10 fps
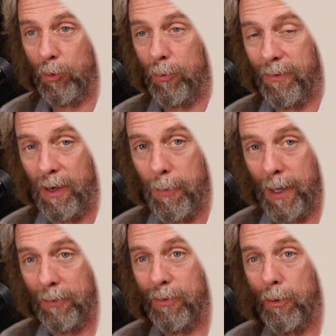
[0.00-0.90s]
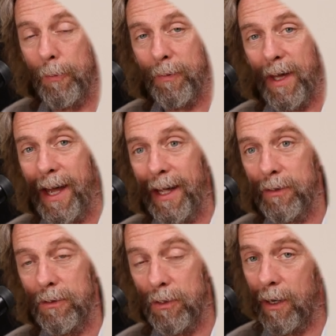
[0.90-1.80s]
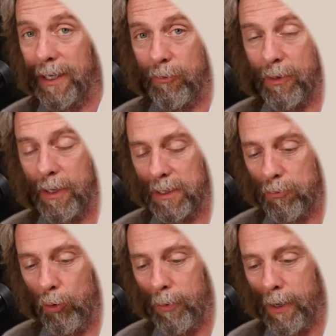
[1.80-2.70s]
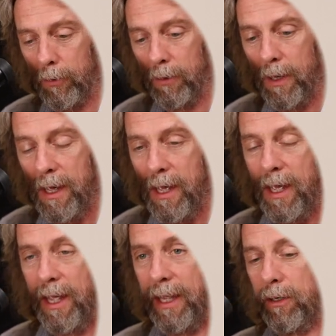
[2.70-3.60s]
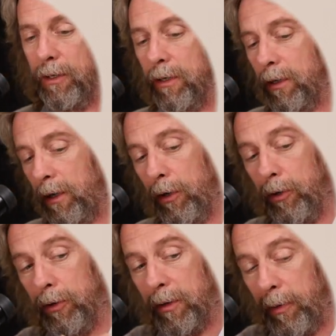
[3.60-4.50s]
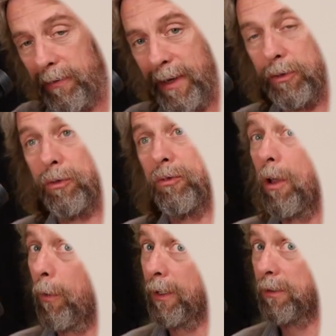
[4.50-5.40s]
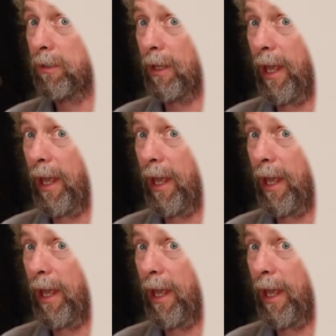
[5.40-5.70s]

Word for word: would be very painful, and you can't live without your small bowel. It could occlude the blood vessels going to